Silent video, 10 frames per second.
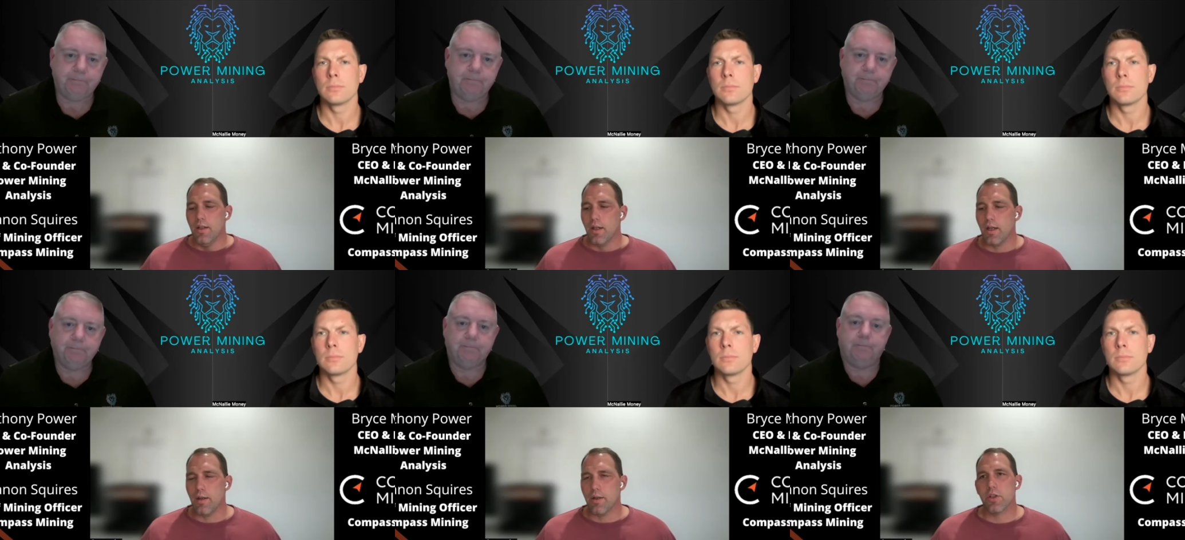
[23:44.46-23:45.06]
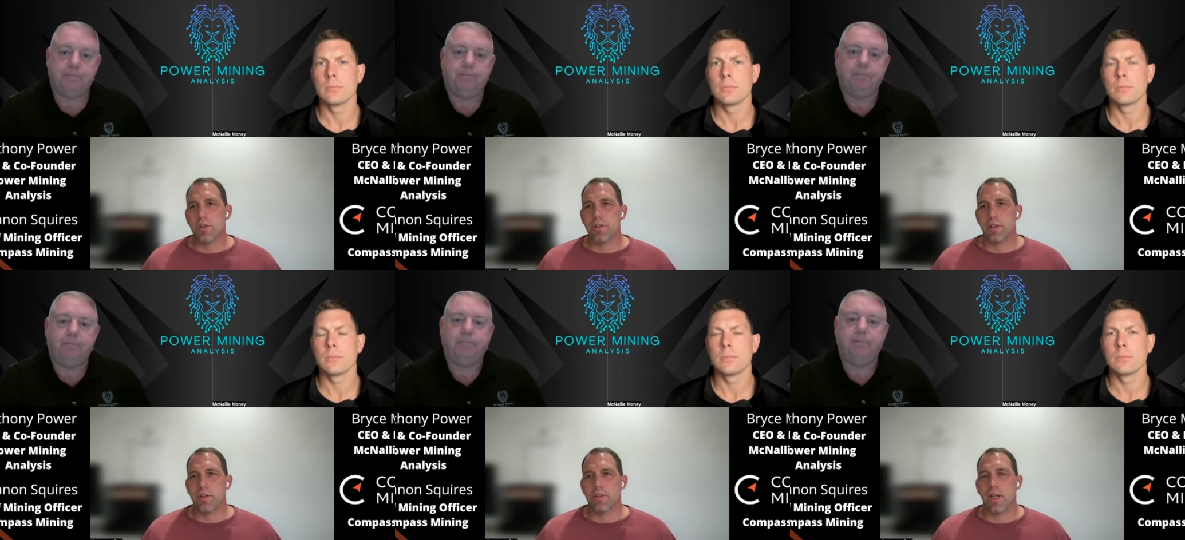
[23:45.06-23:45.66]
Speaker 1: Uh, so there's
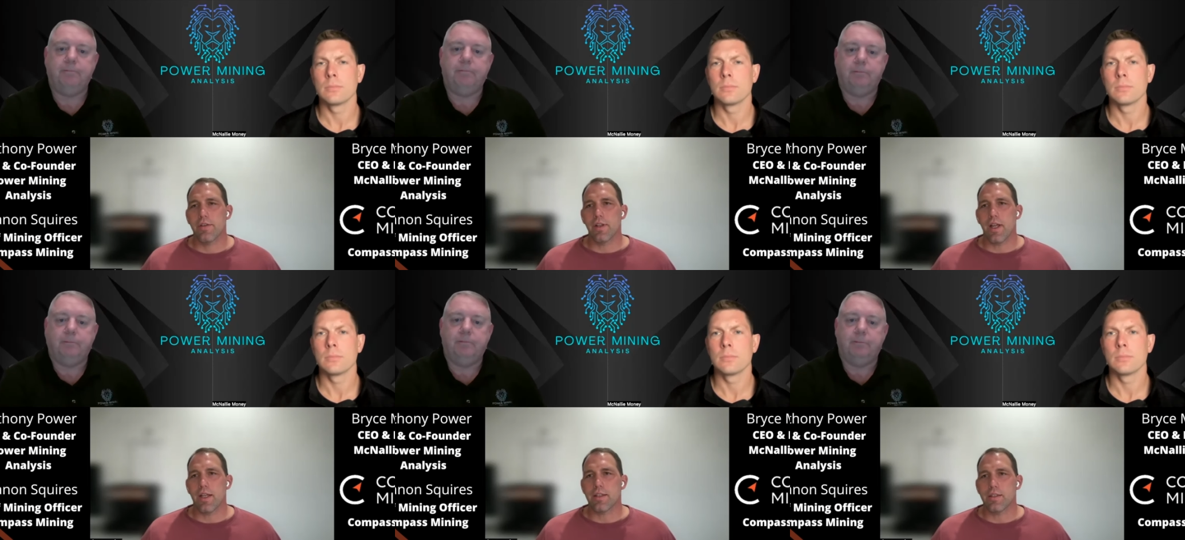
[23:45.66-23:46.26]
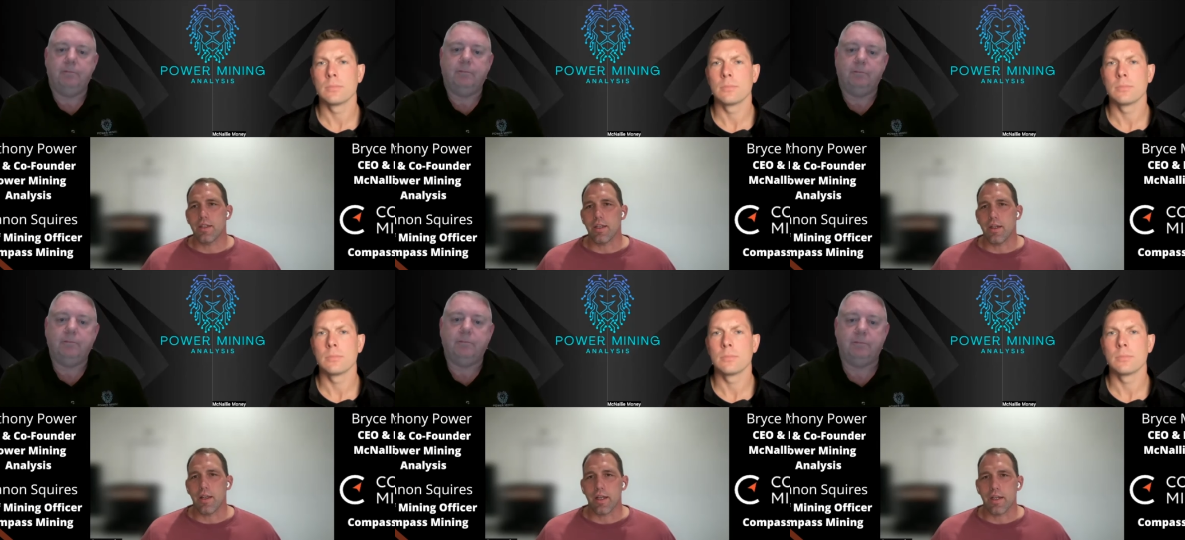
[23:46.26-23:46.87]
there's kind of a lot to dig
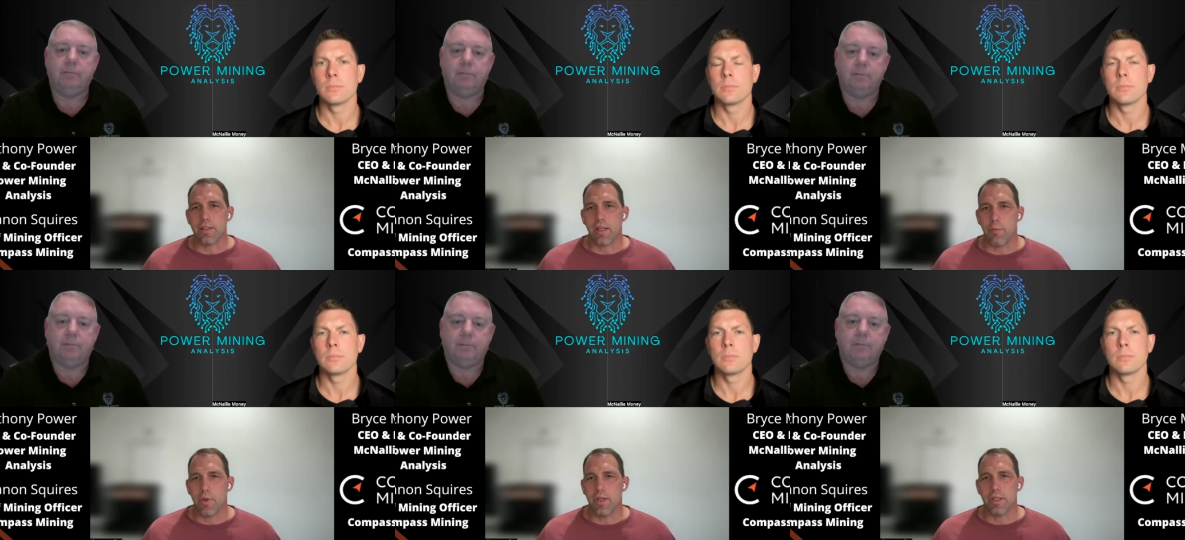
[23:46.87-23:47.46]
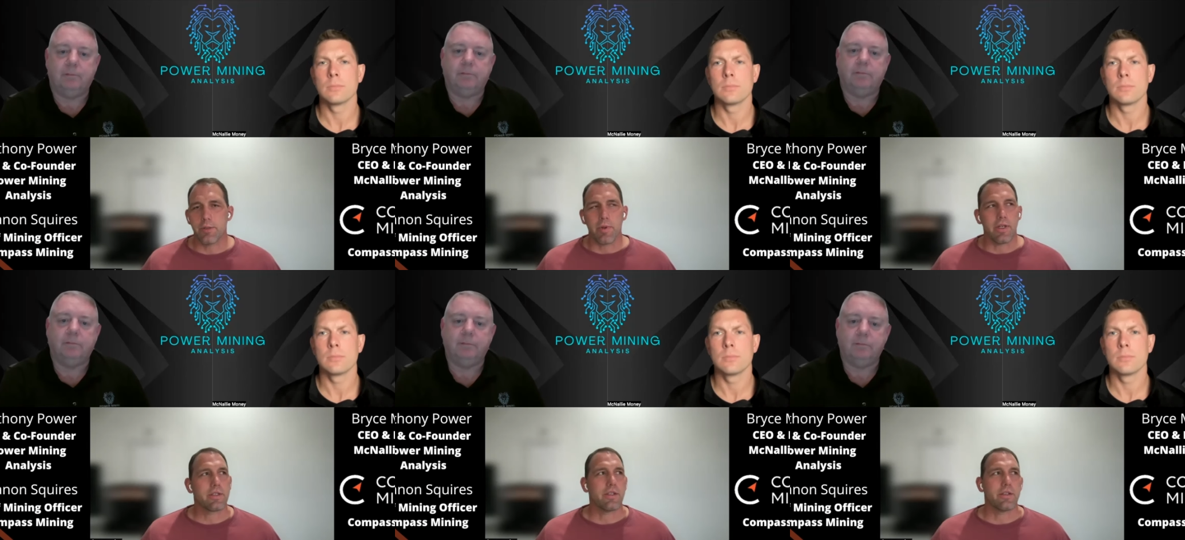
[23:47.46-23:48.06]
in. Like I said, I've been in this
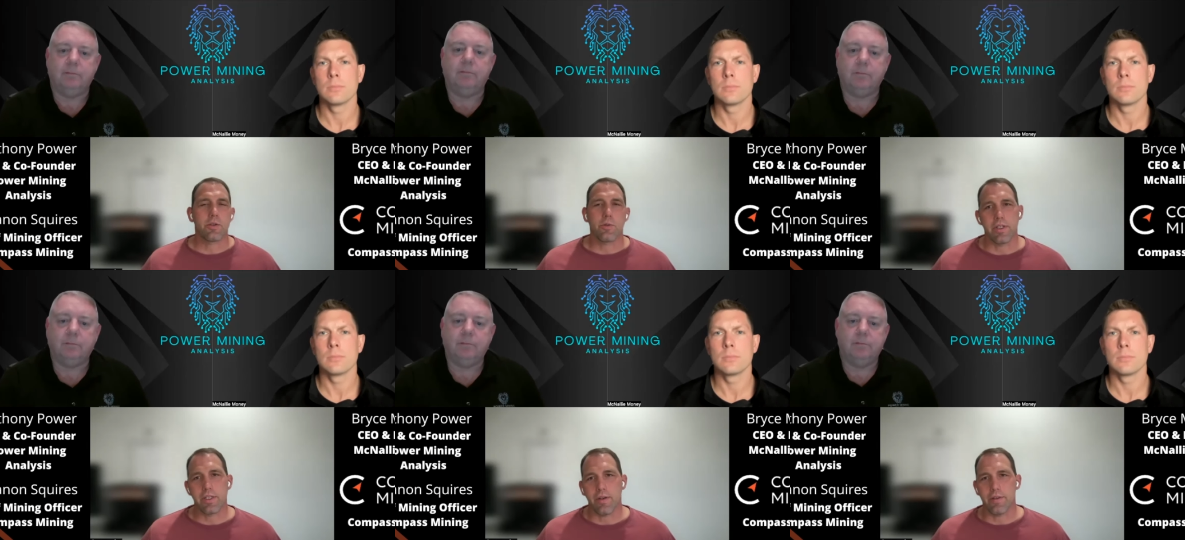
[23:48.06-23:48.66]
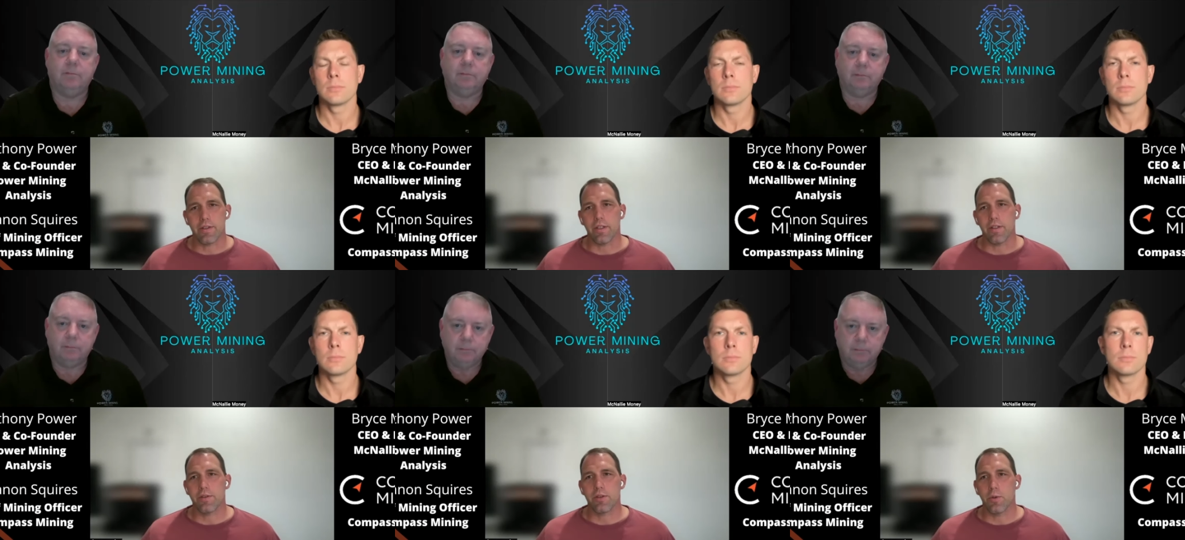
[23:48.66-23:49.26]
space since twenty
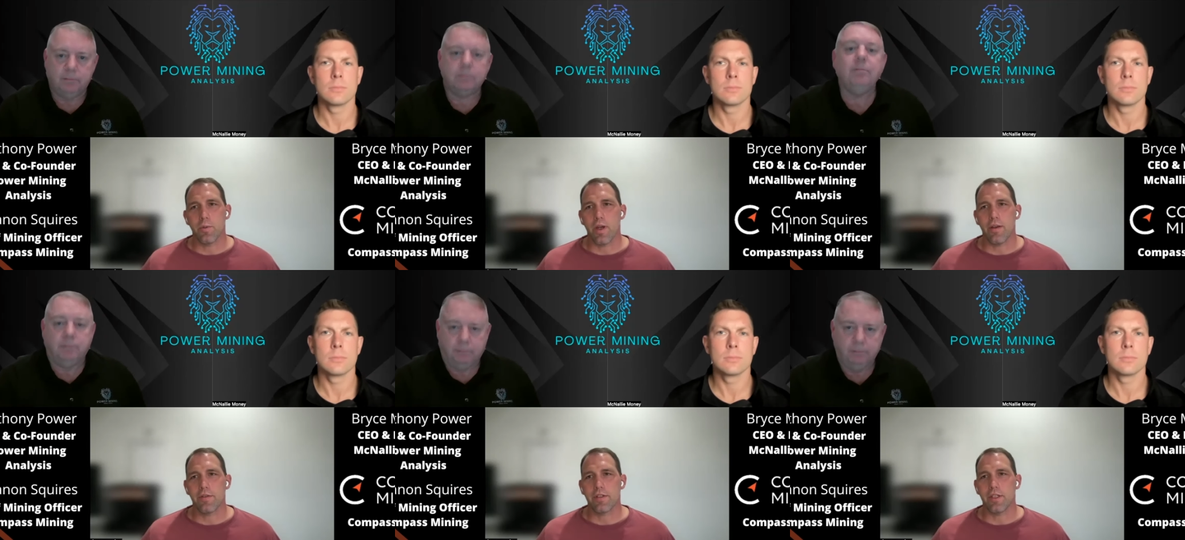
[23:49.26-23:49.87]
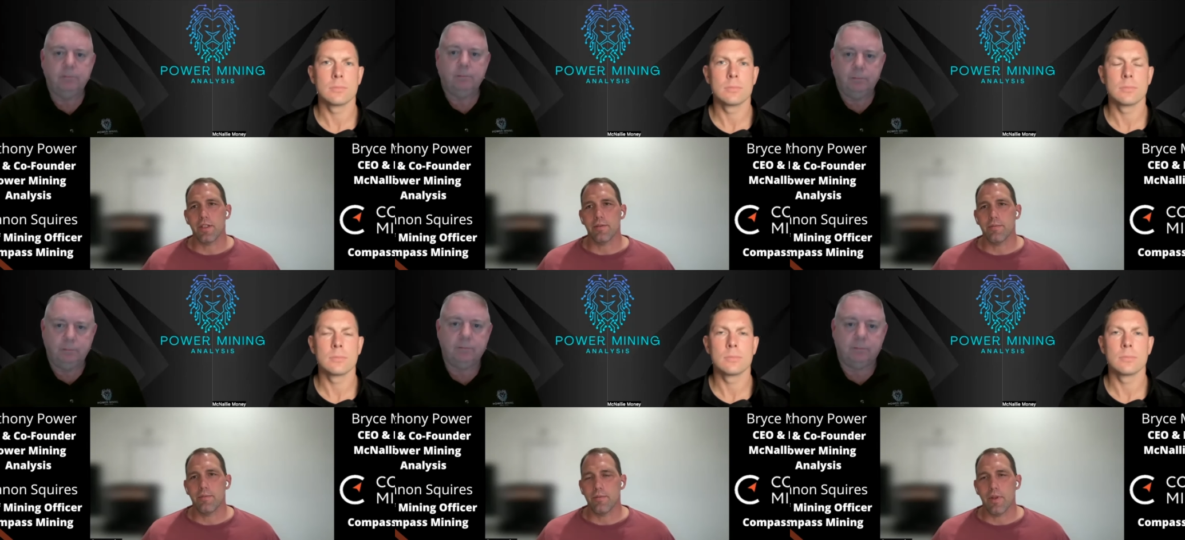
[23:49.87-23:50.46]
seventeen, so I've seen
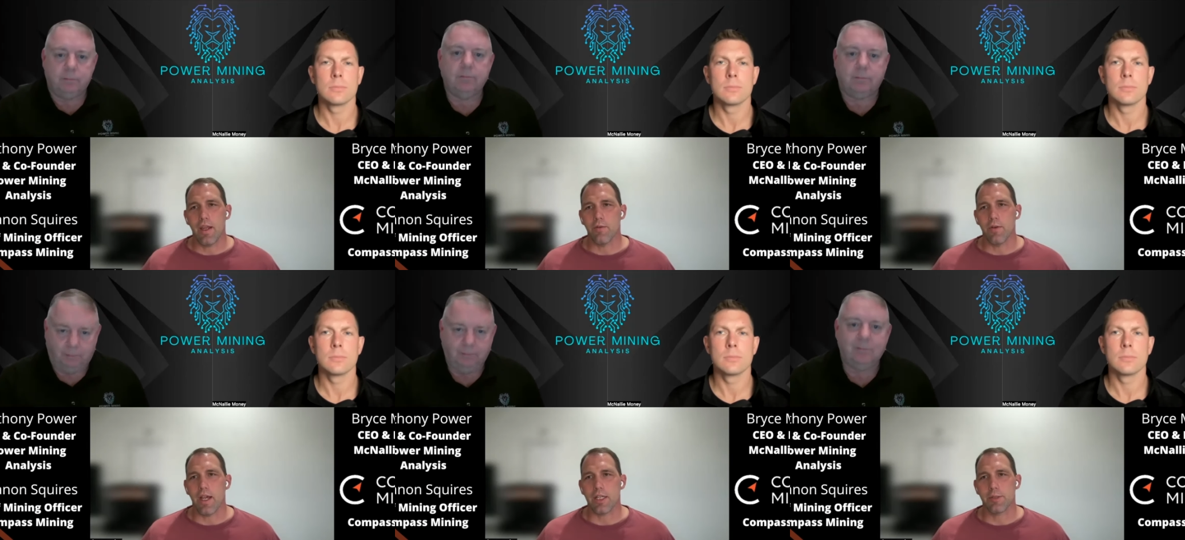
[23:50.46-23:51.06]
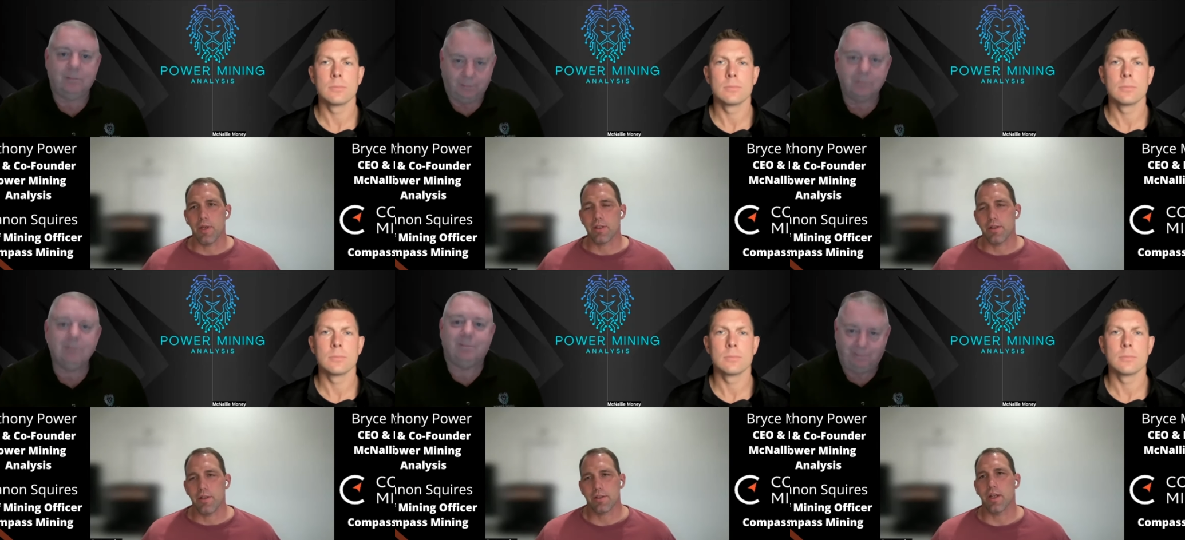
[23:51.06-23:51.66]
every aspect of
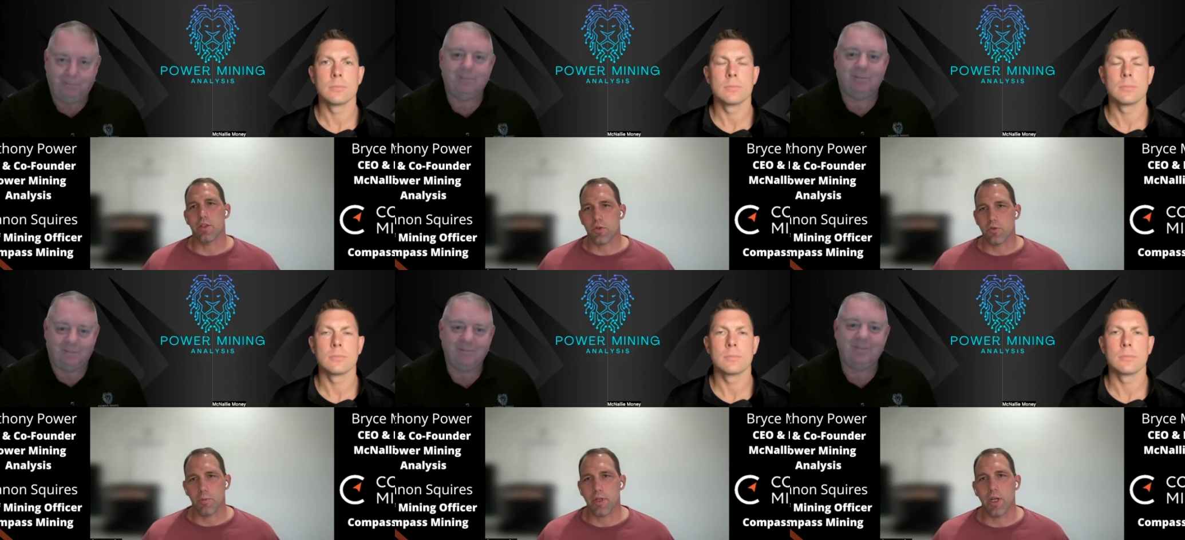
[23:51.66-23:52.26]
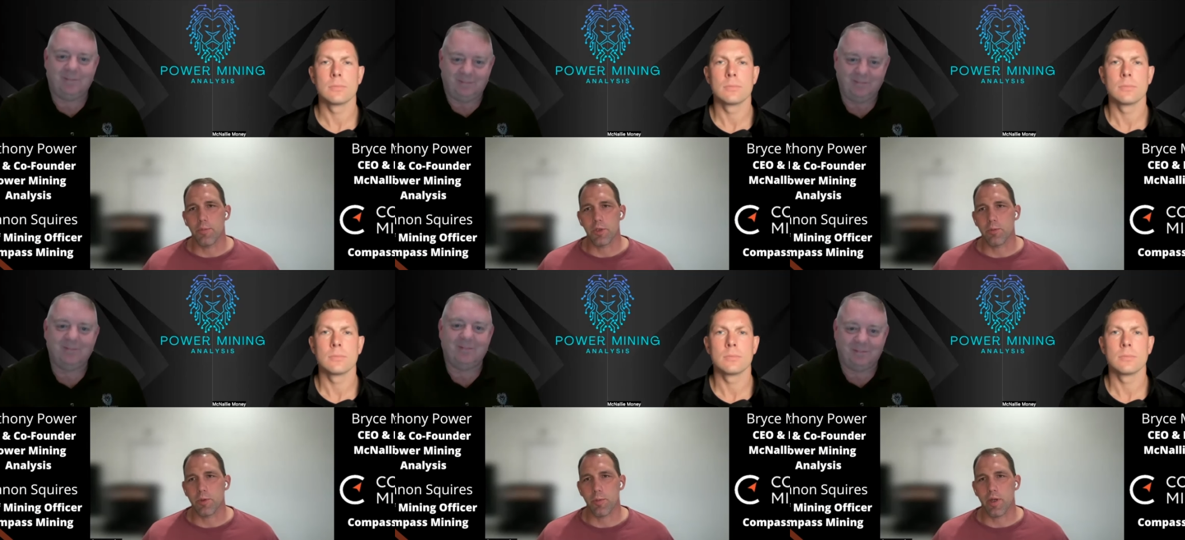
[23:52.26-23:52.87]
this, not just from the Compass
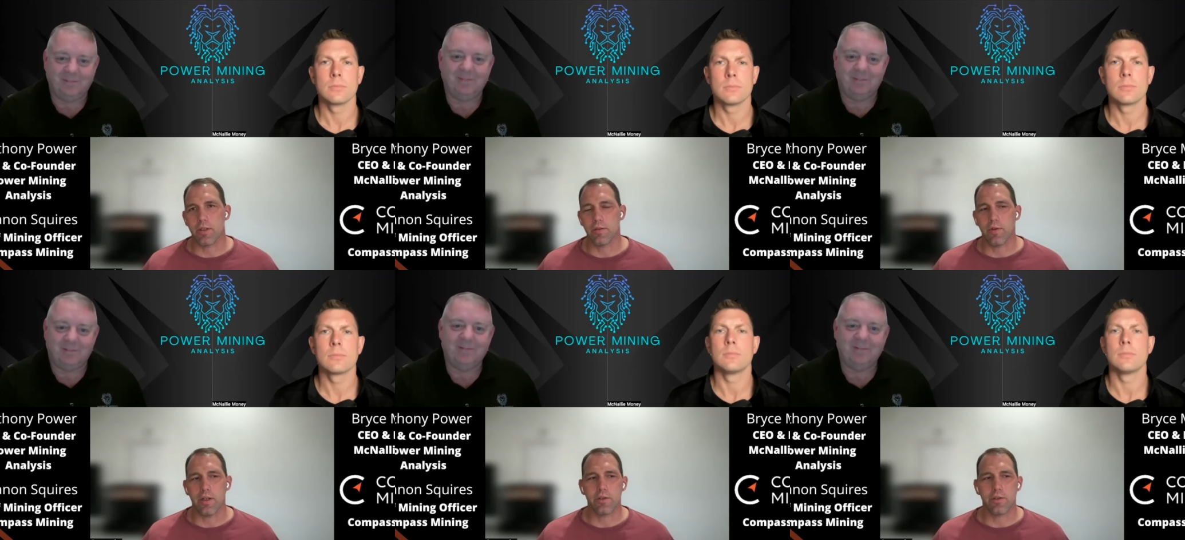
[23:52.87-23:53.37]
perspective, right?